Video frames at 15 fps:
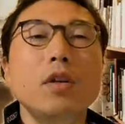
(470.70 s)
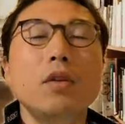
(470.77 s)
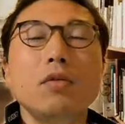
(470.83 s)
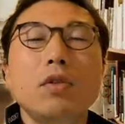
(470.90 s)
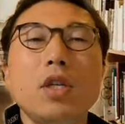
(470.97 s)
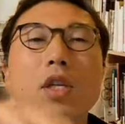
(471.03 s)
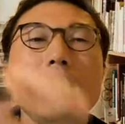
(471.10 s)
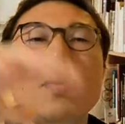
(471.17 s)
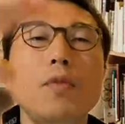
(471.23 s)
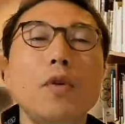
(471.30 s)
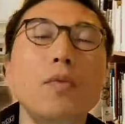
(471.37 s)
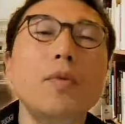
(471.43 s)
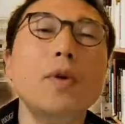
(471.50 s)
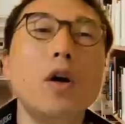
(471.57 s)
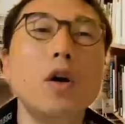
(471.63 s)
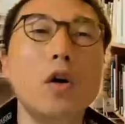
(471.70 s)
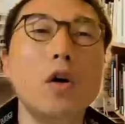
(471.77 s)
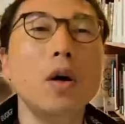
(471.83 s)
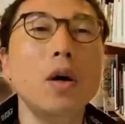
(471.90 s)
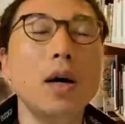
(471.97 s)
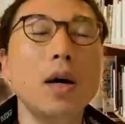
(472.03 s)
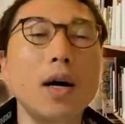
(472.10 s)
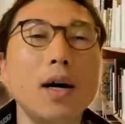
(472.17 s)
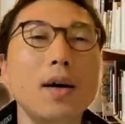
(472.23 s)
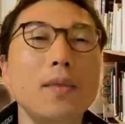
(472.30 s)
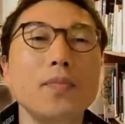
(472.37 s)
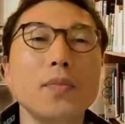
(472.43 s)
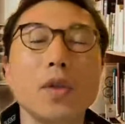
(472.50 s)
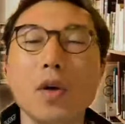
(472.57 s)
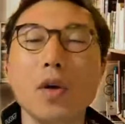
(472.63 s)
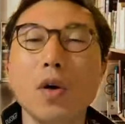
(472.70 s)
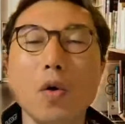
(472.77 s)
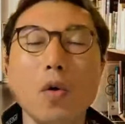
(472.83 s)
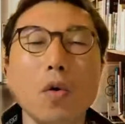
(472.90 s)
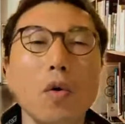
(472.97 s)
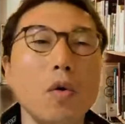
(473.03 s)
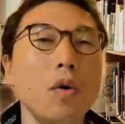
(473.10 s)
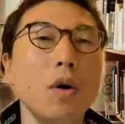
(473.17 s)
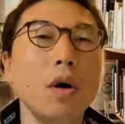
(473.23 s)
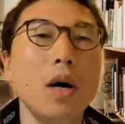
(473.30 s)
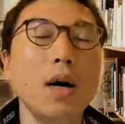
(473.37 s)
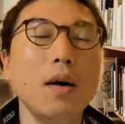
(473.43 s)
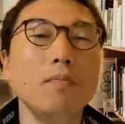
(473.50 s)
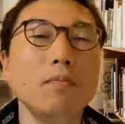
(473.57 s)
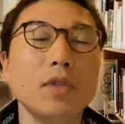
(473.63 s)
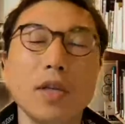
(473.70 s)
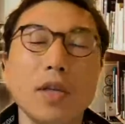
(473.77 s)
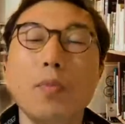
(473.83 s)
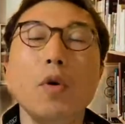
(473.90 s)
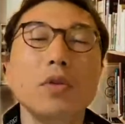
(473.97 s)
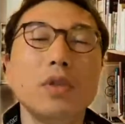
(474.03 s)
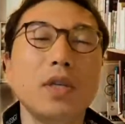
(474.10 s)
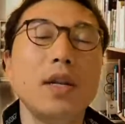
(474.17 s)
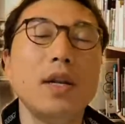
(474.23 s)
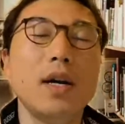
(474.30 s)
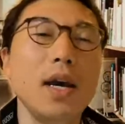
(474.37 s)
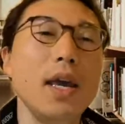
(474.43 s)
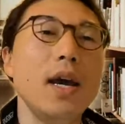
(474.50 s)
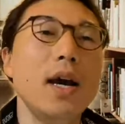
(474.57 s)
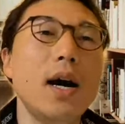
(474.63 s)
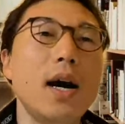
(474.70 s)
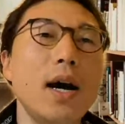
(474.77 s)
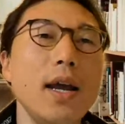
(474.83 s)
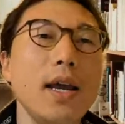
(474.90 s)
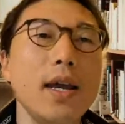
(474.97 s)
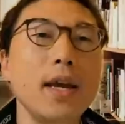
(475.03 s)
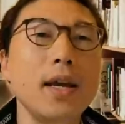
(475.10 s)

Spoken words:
T-Mobile call support center AI,